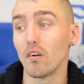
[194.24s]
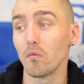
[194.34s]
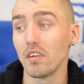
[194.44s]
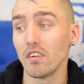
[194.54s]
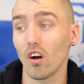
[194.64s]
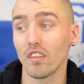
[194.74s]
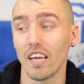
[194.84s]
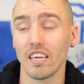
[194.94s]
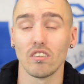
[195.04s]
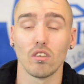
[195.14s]
We've not
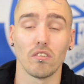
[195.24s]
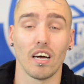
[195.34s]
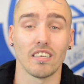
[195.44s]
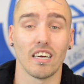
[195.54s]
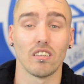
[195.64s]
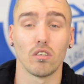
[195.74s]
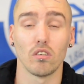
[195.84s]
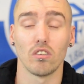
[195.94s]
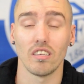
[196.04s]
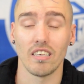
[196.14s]
taken some of our
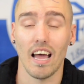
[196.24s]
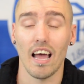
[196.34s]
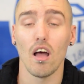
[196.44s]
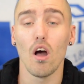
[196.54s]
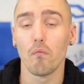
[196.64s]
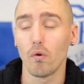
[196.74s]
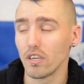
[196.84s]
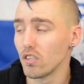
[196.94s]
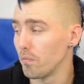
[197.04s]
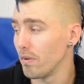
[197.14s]
chances yet, but
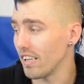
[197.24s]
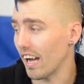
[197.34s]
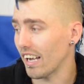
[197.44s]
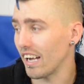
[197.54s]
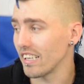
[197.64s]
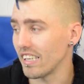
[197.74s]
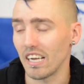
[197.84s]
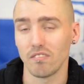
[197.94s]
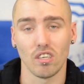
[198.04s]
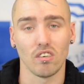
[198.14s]
it's just been that kind of
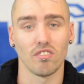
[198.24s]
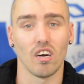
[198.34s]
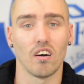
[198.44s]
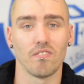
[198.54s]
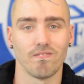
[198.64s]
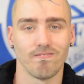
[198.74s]
game so far.